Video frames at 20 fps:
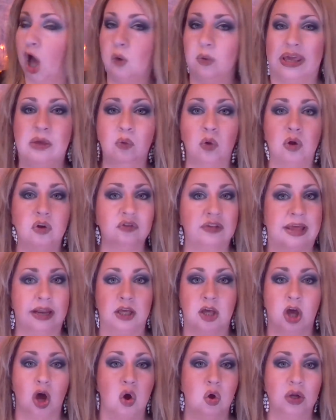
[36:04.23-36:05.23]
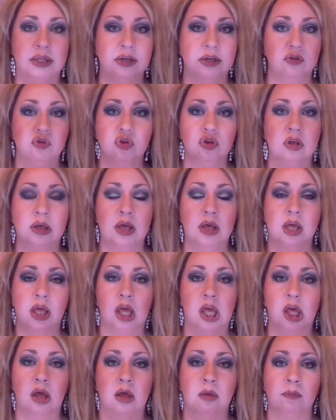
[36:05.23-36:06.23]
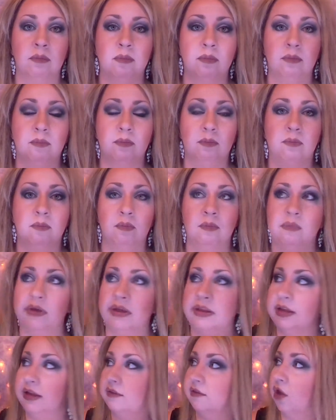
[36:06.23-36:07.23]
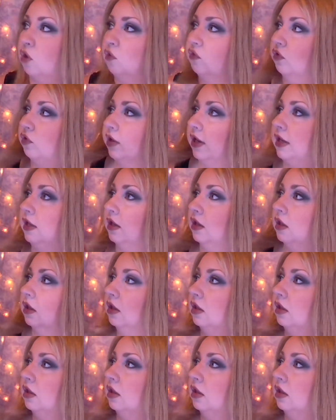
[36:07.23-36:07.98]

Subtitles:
he works at a college, and it's over in,